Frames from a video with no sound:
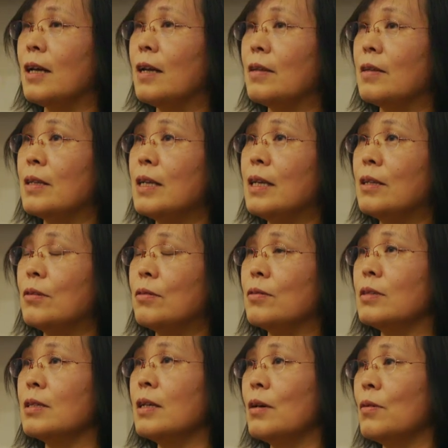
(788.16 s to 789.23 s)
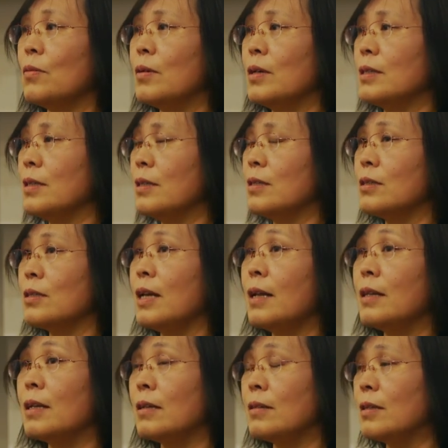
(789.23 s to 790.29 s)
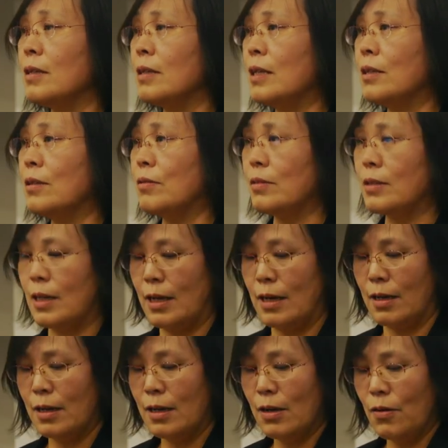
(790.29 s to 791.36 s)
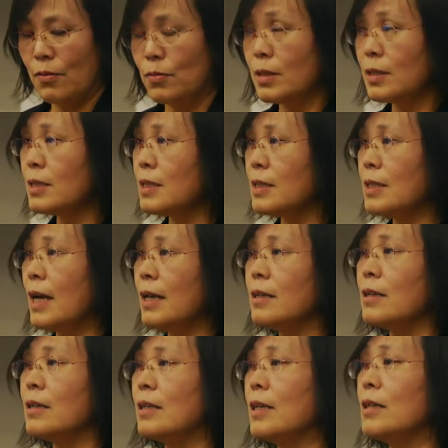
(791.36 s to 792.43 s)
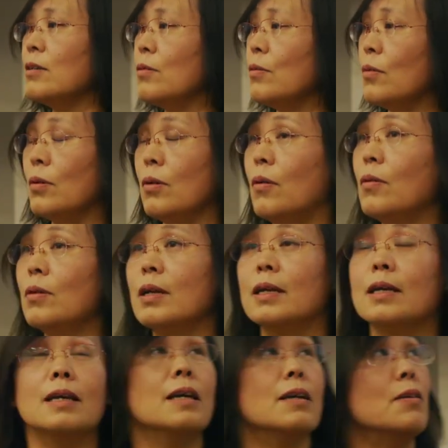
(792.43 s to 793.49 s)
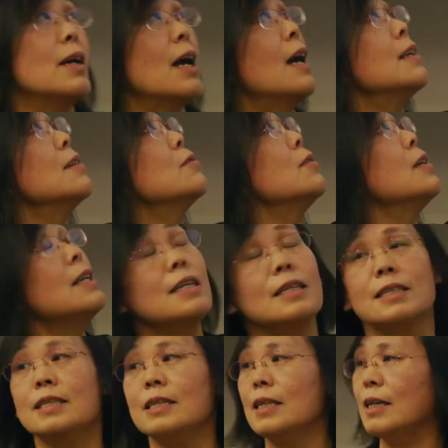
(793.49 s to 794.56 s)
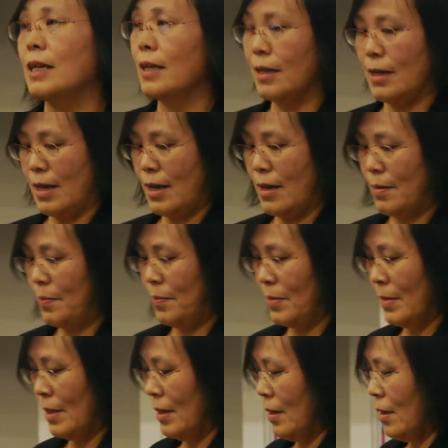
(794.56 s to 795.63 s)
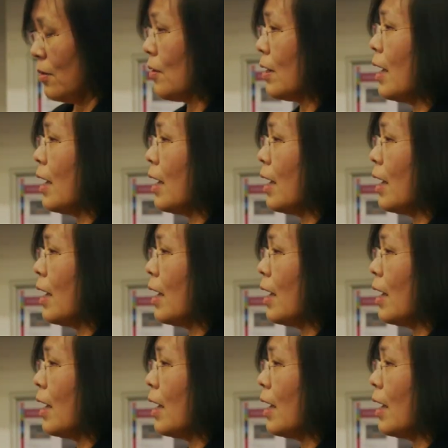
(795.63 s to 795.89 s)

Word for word: um, needles with the standard needles there. With the standard needle, we only you can't really see um, you